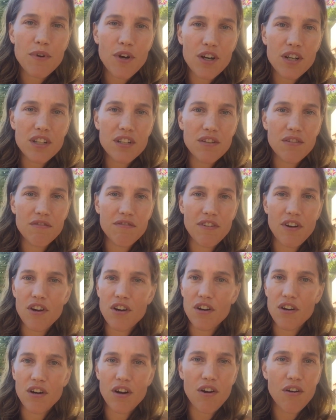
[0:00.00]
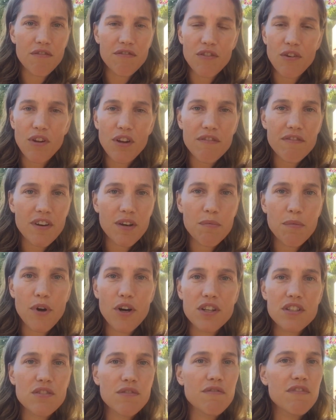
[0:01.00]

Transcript: body of all of our bodies,